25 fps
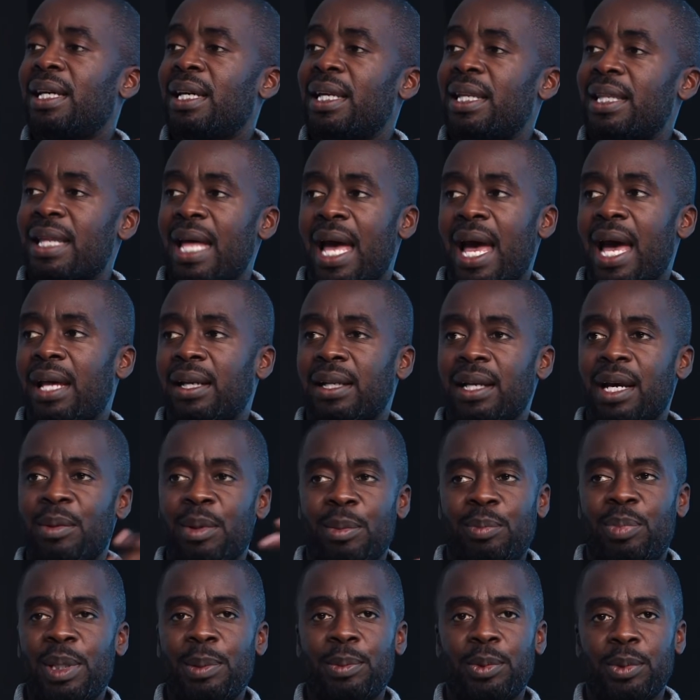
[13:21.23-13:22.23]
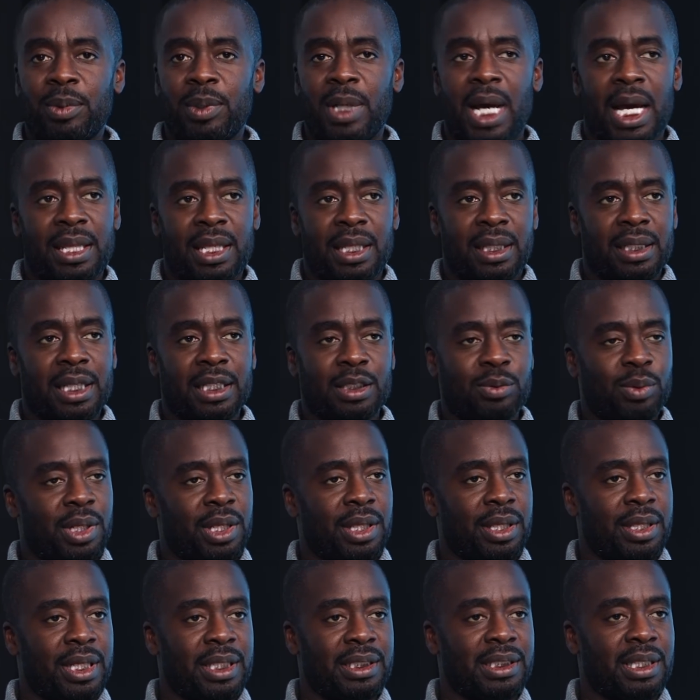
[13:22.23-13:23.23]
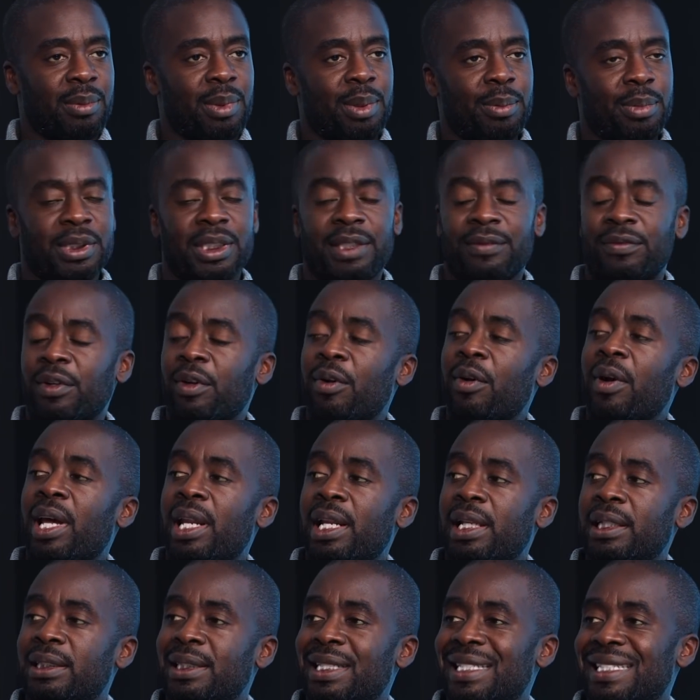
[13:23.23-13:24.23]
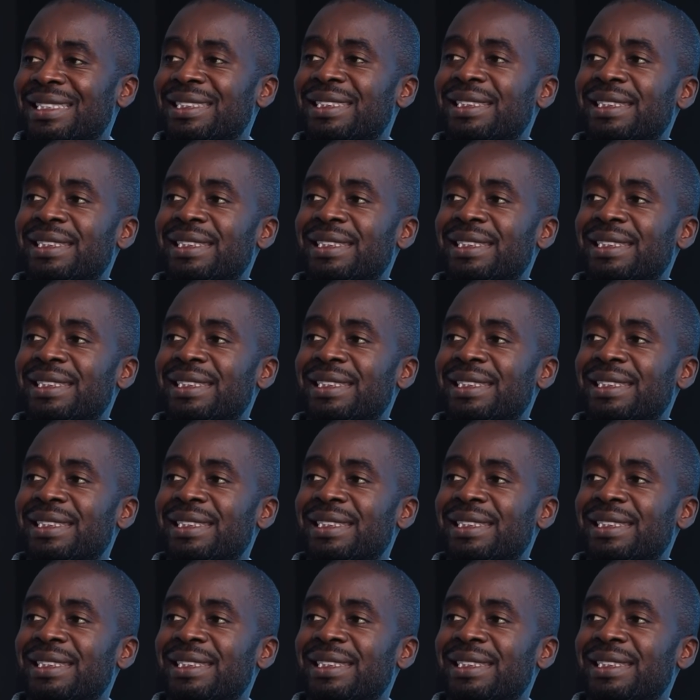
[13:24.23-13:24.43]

I think that's one of the things that people take for granted to this